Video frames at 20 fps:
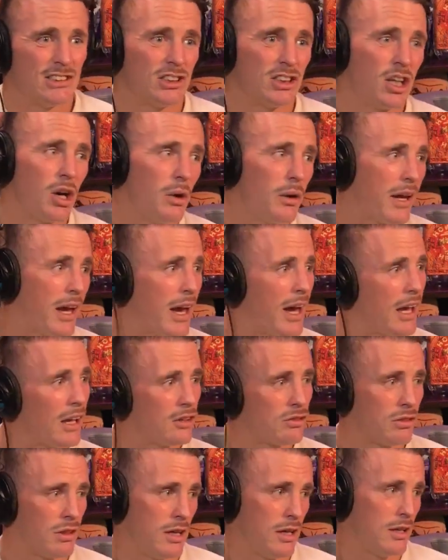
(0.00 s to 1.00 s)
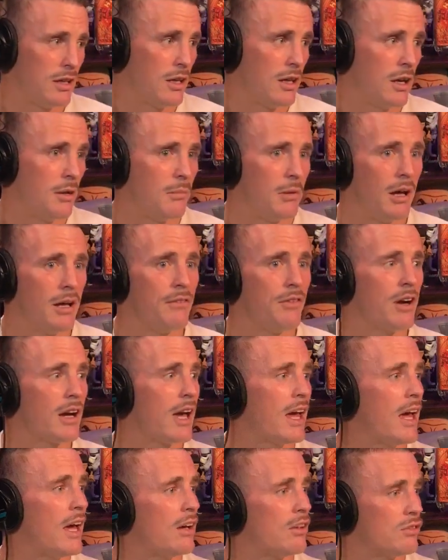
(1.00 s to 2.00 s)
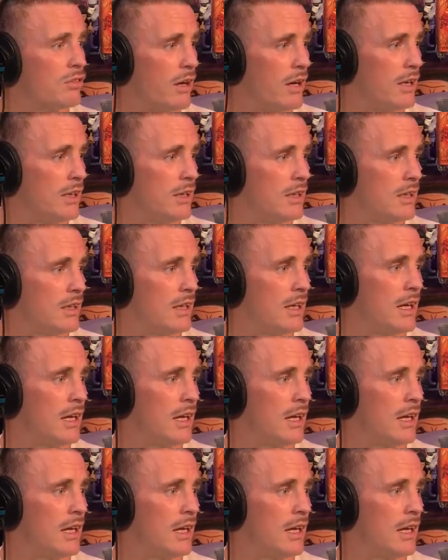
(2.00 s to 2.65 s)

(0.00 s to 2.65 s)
go get x-rayed. And I'm like, if I get x-rayed